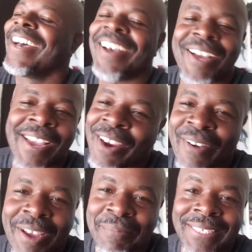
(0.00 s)
I
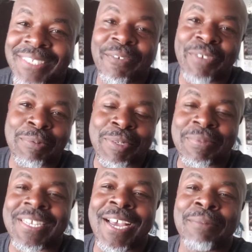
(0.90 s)
crack myself up
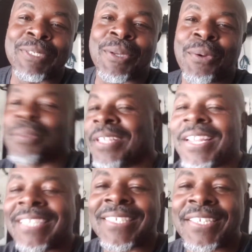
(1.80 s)
sometimes. So the
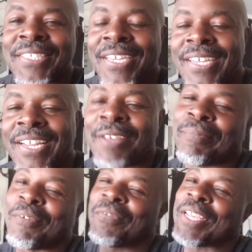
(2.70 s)
lesson is done
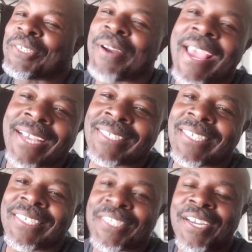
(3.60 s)
and Professor X
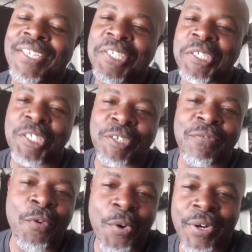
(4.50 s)
is done teaching
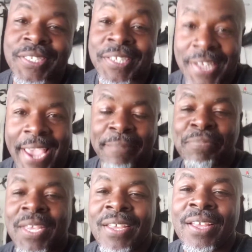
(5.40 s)
for today.
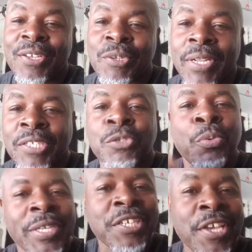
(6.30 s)
So let's
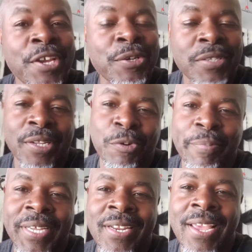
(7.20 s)
switch gears a little
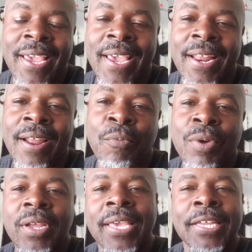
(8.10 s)
bit. And I
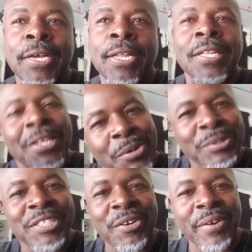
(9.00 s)
want to get a
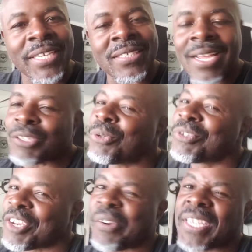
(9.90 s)
little serious, not too
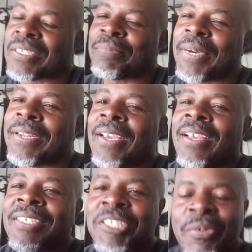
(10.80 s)
serious, but
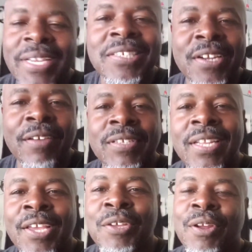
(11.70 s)
serious enough to
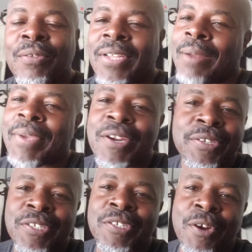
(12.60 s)
let you know that I'm
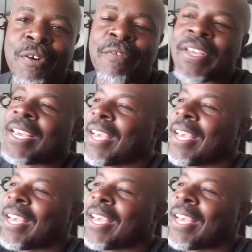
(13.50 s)
here to serve.